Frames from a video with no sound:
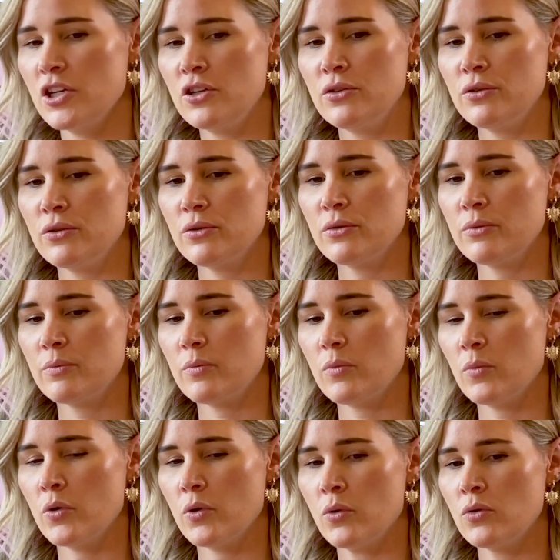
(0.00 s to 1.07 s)
you
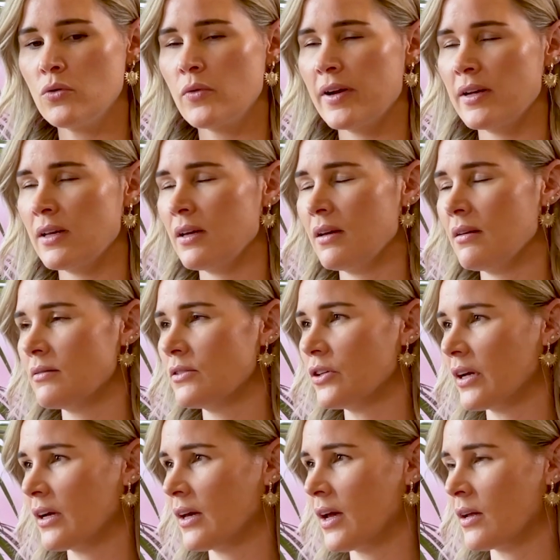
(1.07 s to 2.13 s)
were already
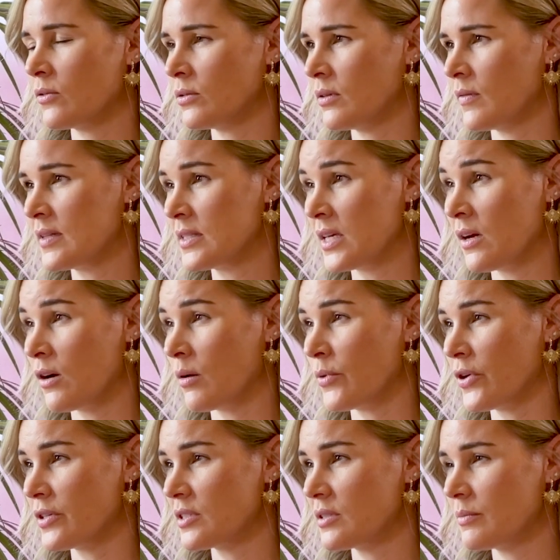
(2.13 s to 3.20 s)
looking at all of these
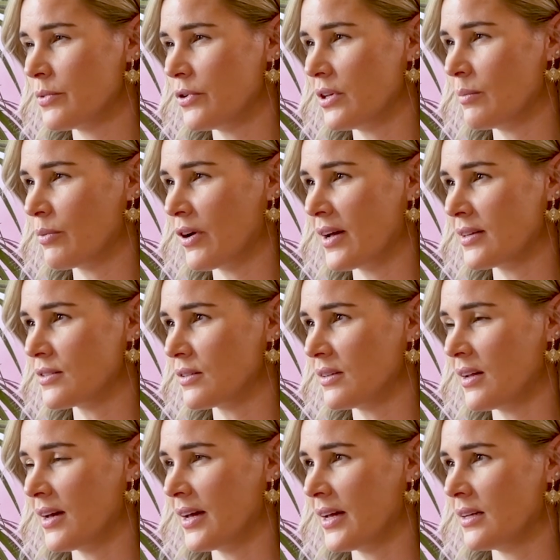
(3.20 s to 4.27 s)
e-commerce beauty brands
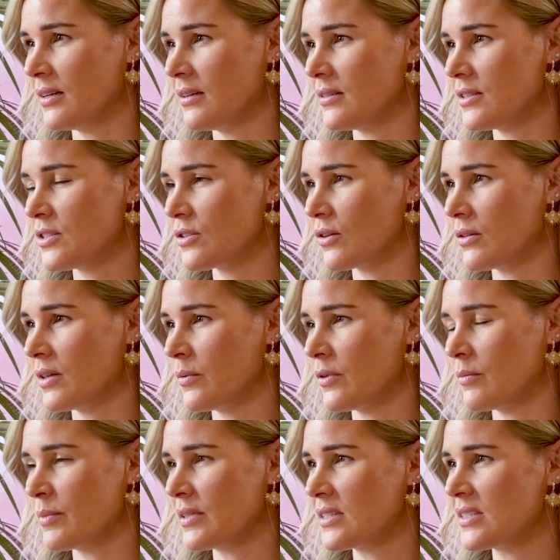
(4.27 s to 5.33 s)
online. So there would
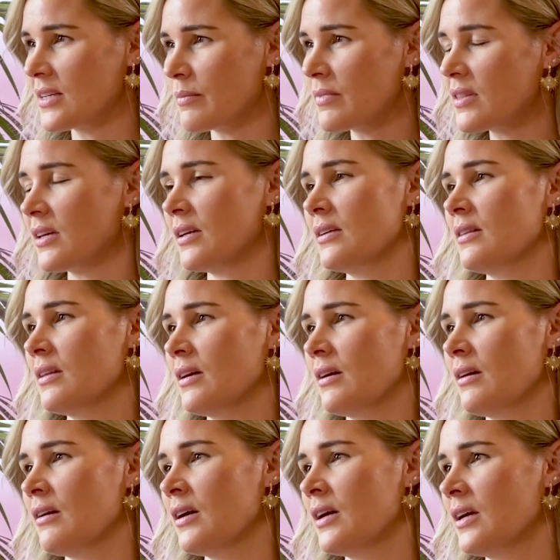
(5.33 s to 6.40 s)
have been something in
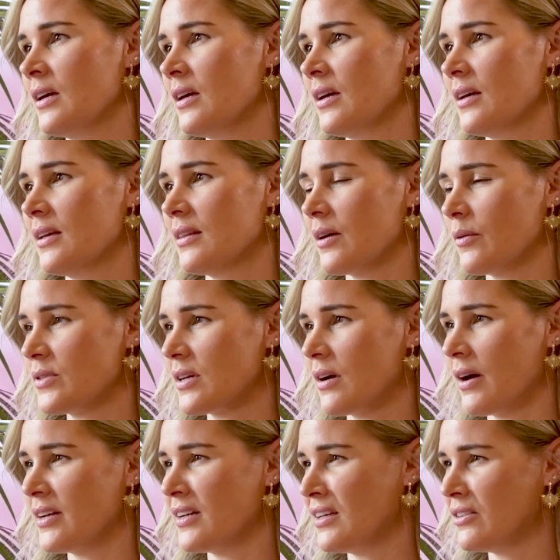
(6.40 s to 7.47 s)
there that was
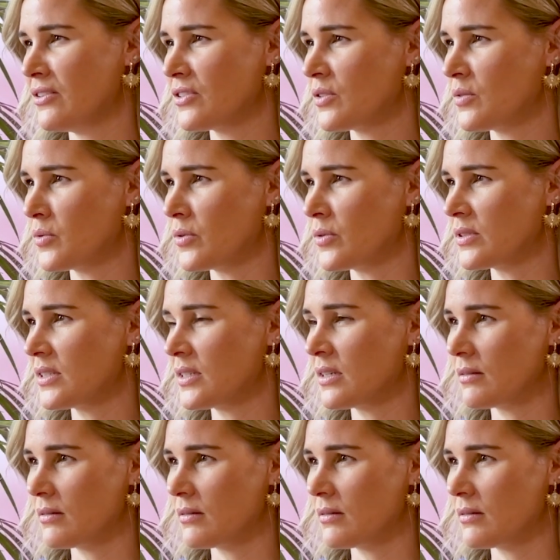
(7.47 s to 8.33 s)
guiding you towards it.